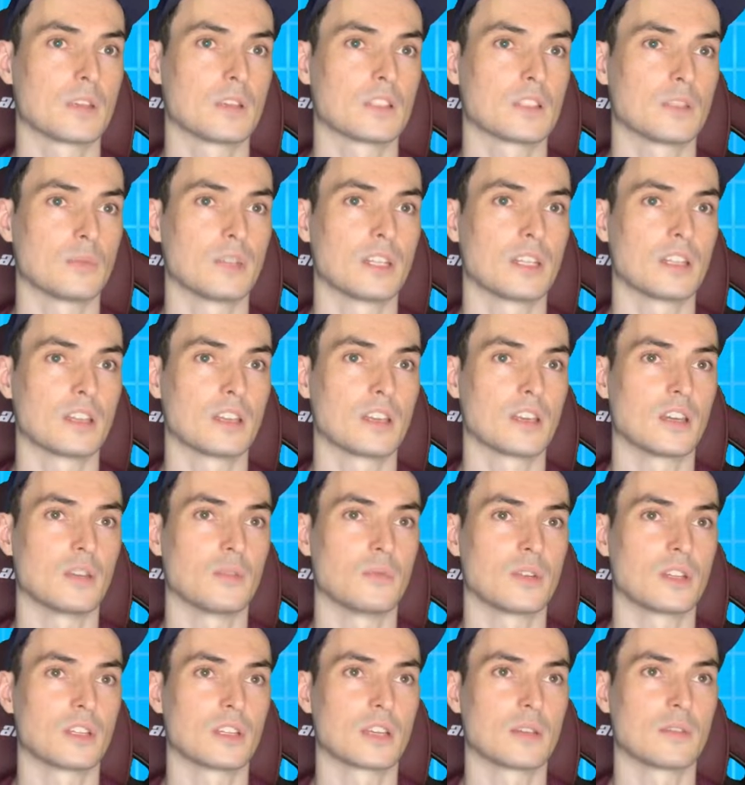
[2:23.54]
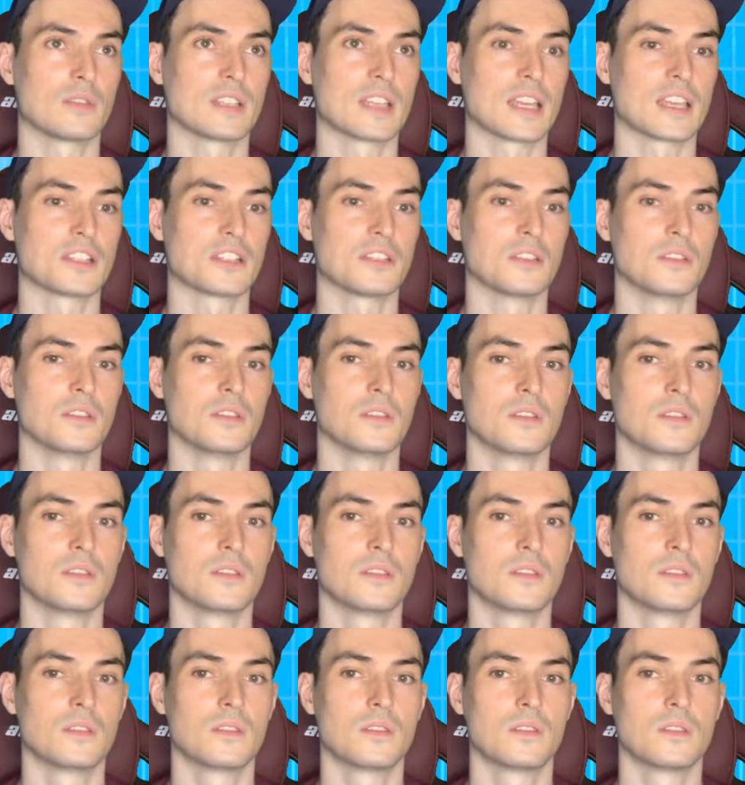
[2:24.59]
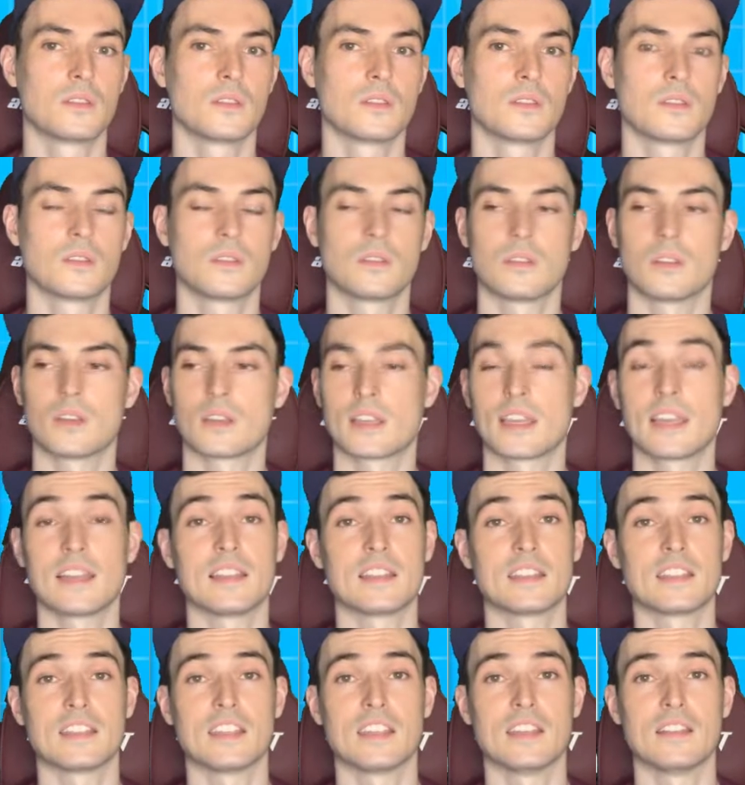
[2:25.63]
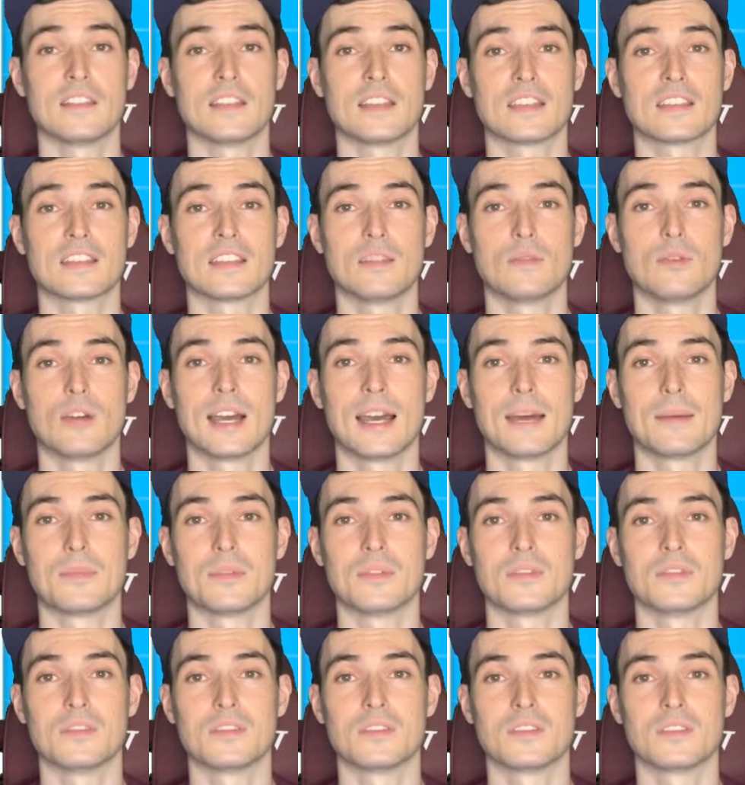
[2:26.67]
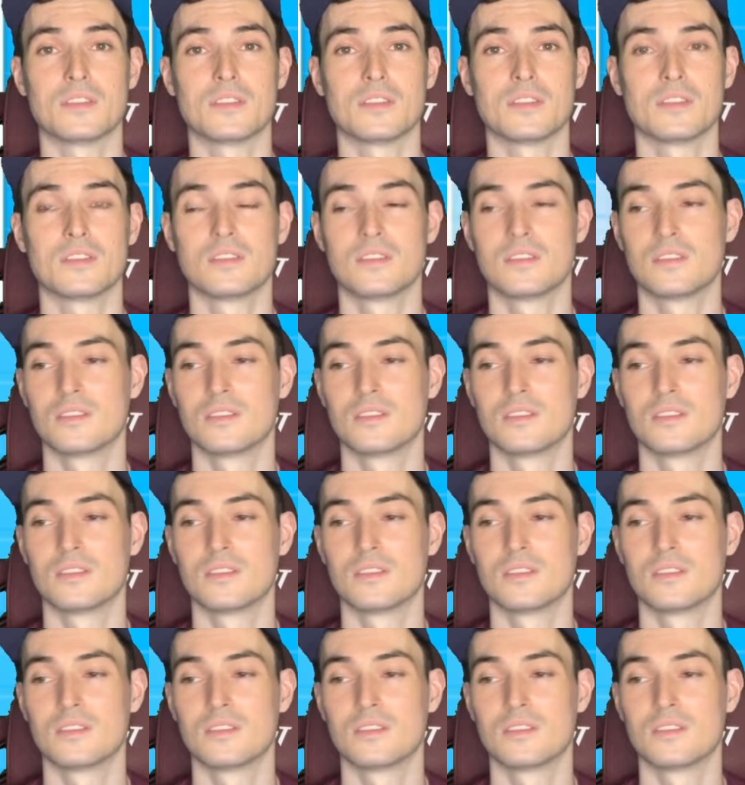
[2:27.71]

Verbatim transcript: So we're gonna go, we're gonna go Zacian. Okay, let's see, let's see what happens.